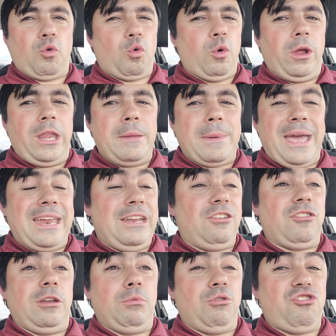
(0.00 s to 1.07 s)
really bad. He
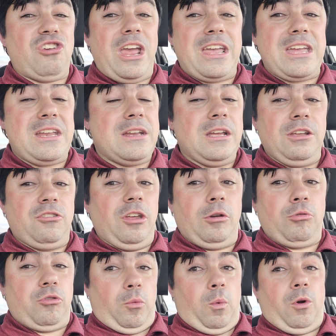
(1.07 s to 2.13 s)
said he was shaking. Said it
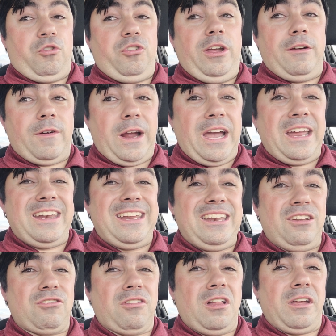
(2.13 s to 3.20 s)
was the worst he ever had in
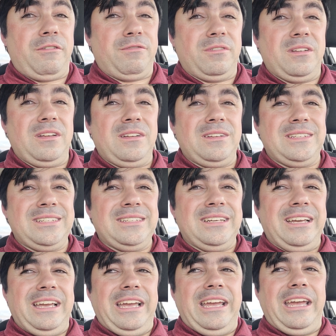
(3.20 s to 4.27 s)
his life.
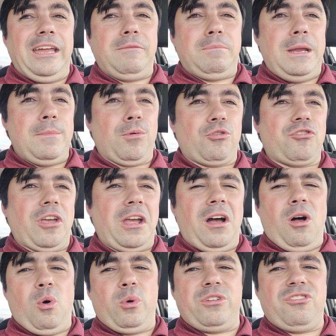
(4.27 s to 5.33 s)
And people say,
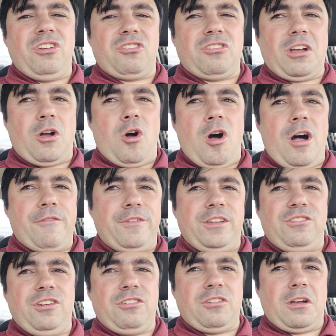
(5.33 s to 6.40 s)
oh, it's just a cough.
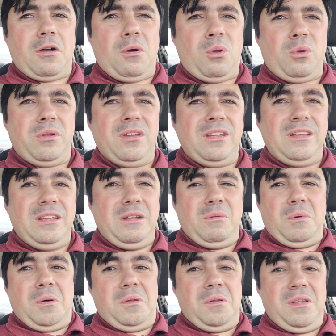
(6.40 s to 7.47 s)
It's just a cold.
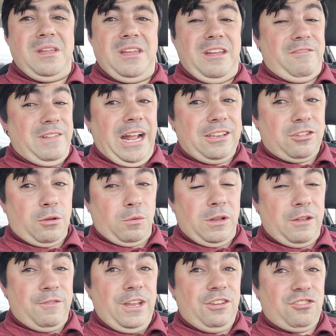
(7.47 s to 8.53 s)
Well, if that's the,
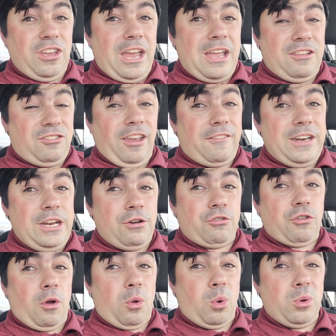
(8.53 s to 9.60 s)
if he's saying at 70 years
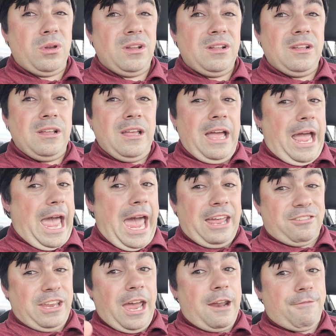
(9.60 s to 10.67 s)
old
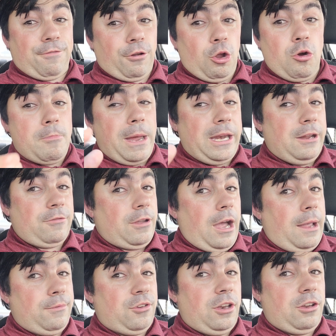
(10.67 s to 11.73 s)
has had flu many of
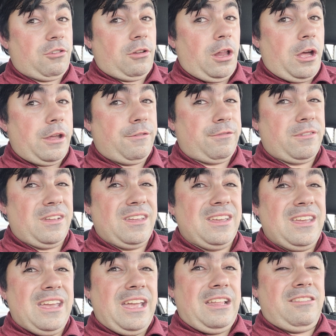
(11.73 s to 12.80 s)
times in his life
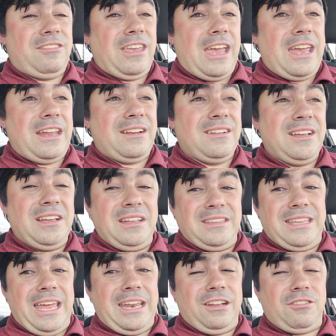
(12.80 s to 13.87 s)
and saying
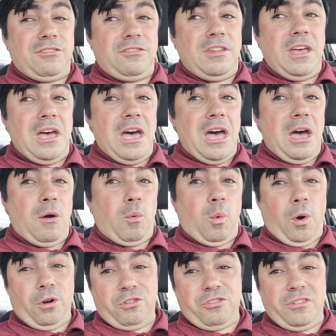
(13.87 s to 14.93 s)
that it's the uh,
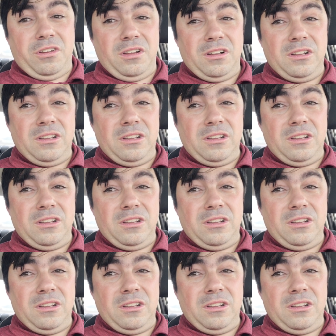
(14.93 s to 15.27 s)
worst